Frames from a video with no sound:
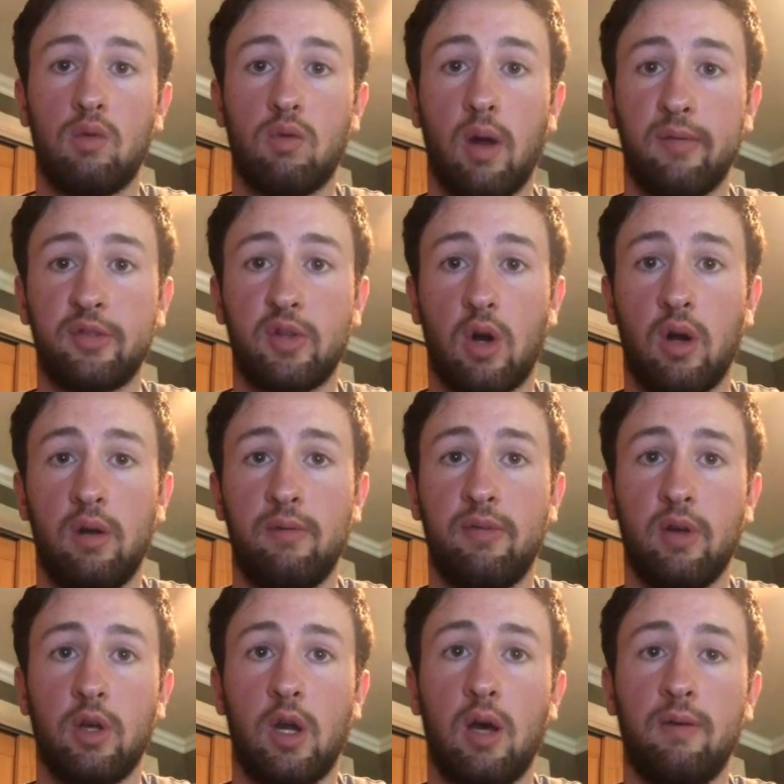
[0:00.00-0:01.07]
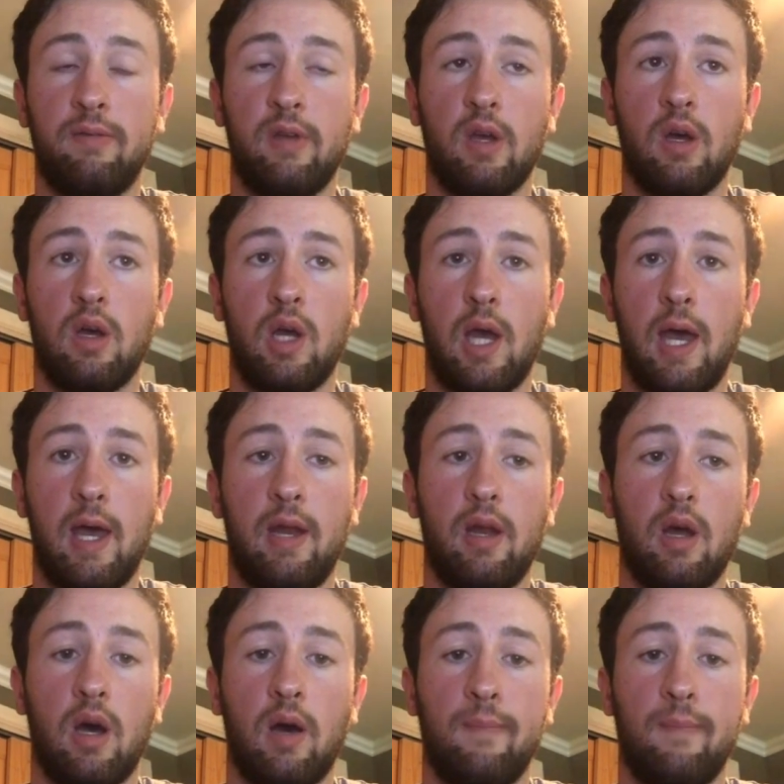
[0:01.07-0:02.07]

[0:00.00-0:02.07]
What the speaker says: rough start in Philadelphia. And